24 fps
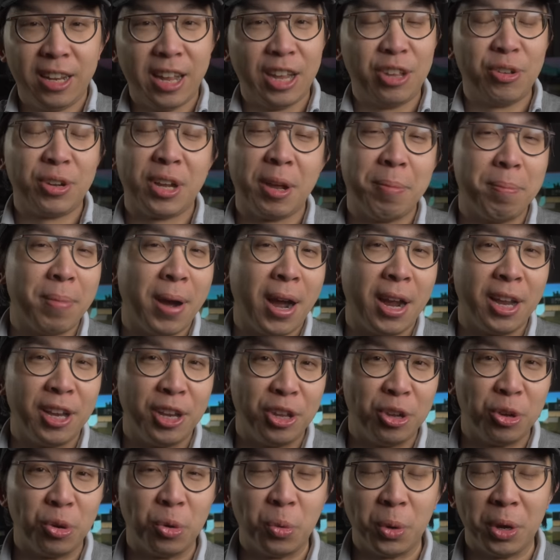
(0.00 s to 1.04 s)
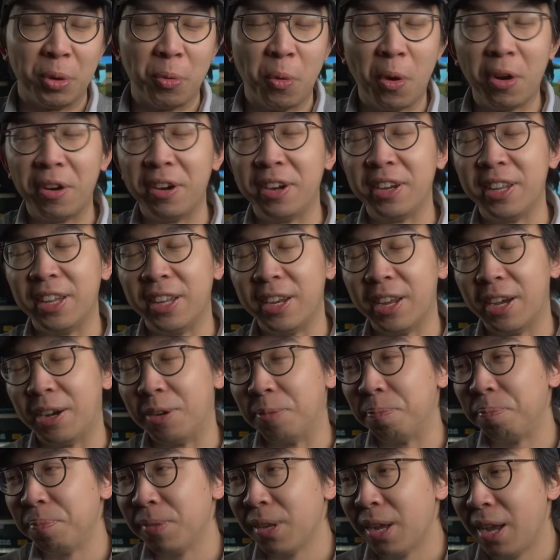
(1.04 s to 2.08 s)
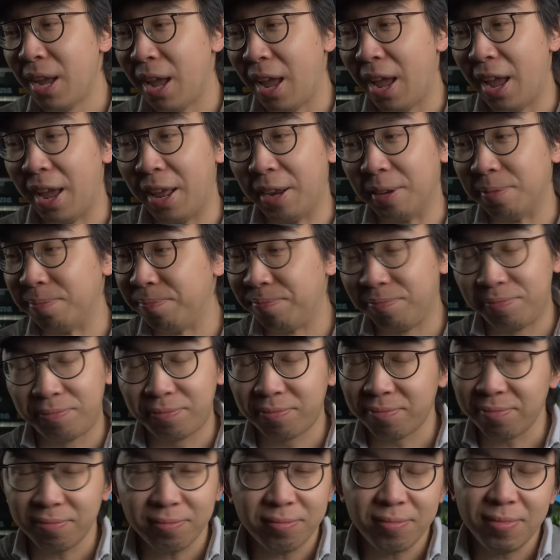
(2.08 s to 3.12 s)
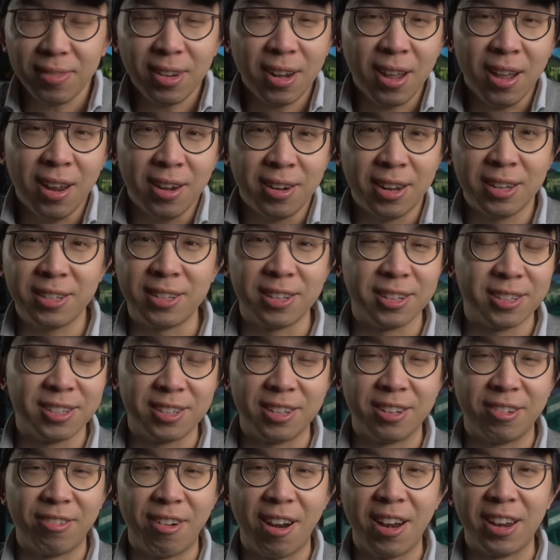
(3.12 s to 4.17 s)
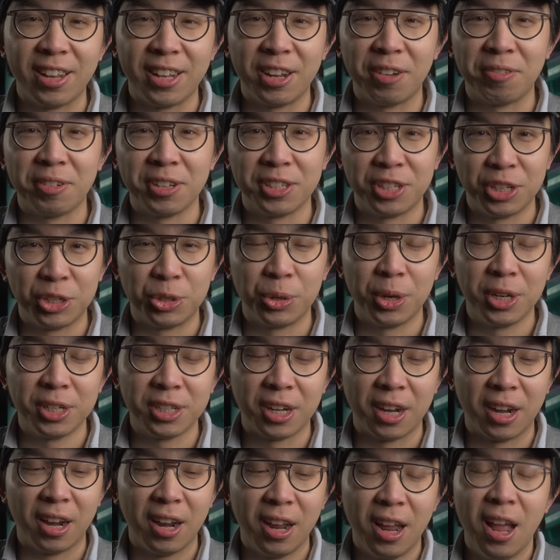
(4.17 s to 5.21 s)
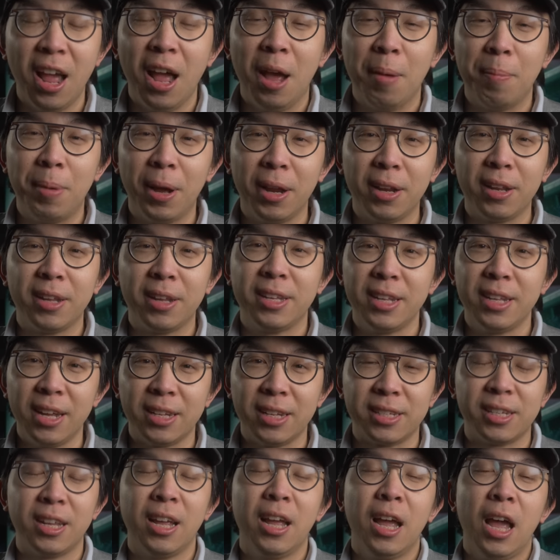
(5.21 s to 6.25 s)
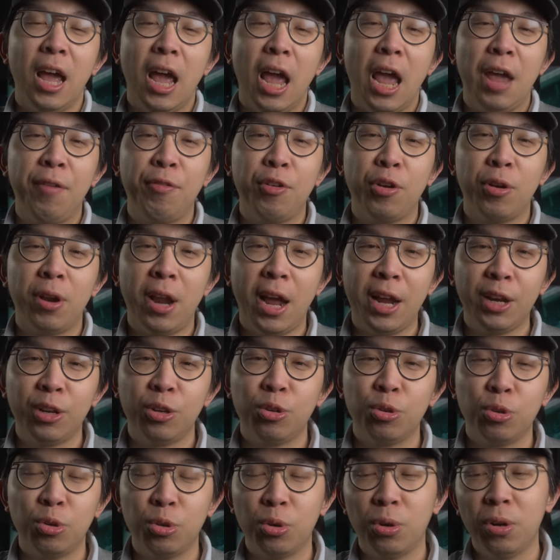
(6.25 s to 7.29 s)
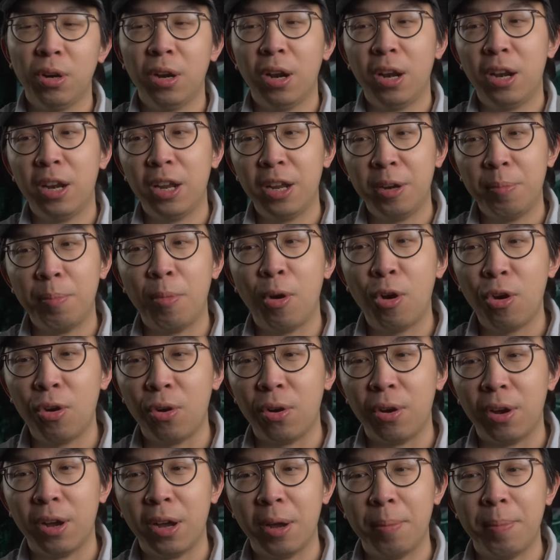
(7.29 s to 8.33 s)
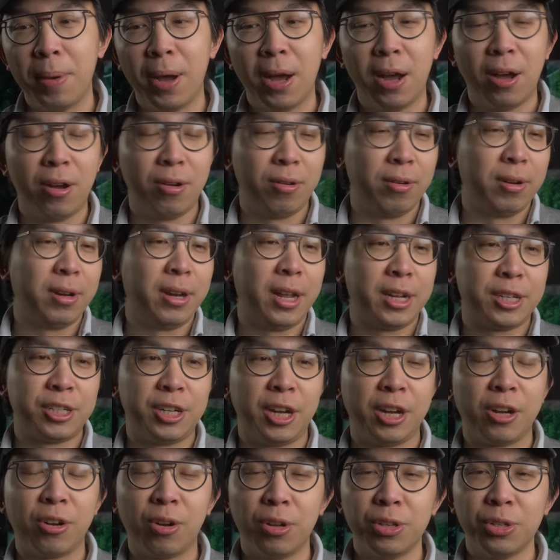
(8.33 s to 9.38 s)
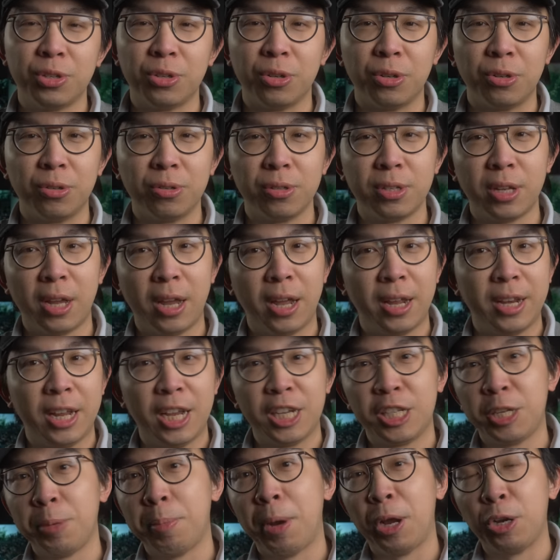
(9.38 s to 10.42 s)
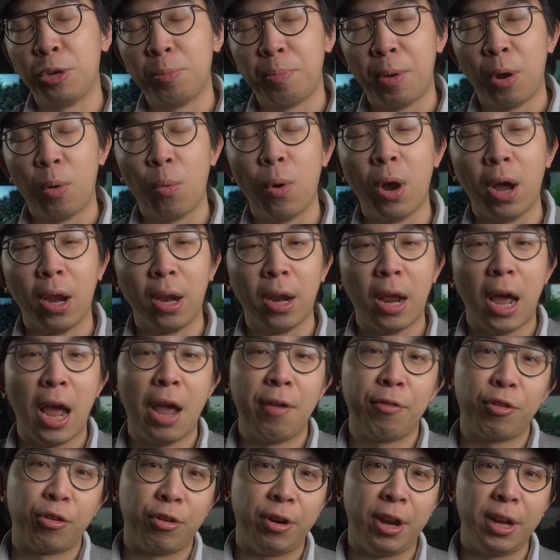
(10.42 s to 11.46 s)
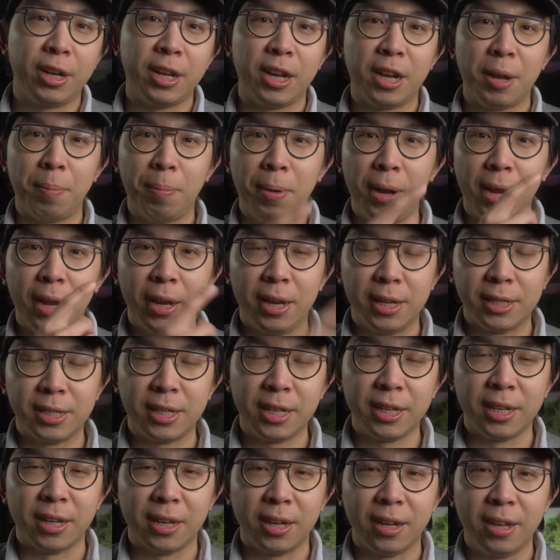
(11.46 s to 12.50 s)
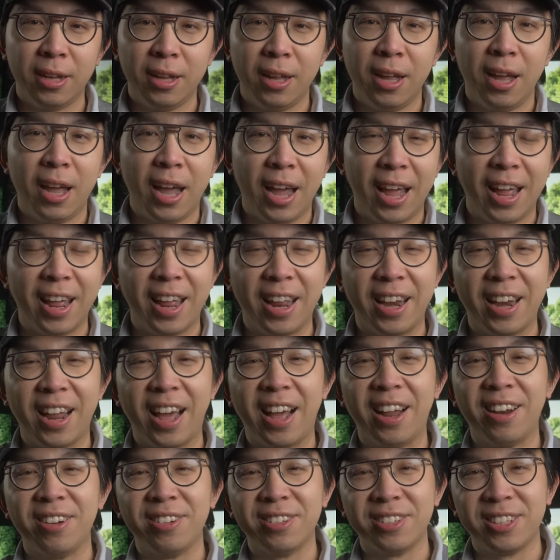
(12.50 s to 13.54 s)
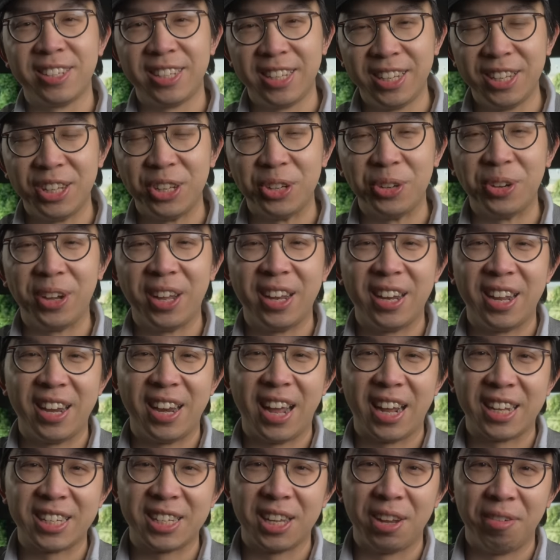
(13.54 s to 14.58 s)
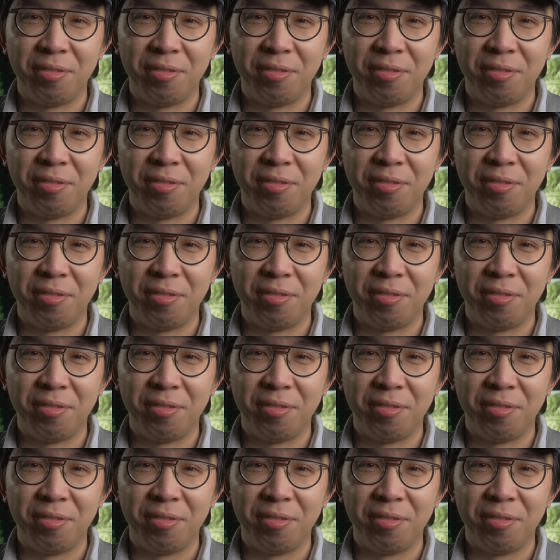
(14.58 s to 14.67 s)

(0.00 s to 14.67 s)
that you can buy new with warranty now. And that's just the reality of the situation. But yes, if you'd like to learn more about next-gen consoles and HDMI 2.1, I've created a playlist here, and I'll see you in the next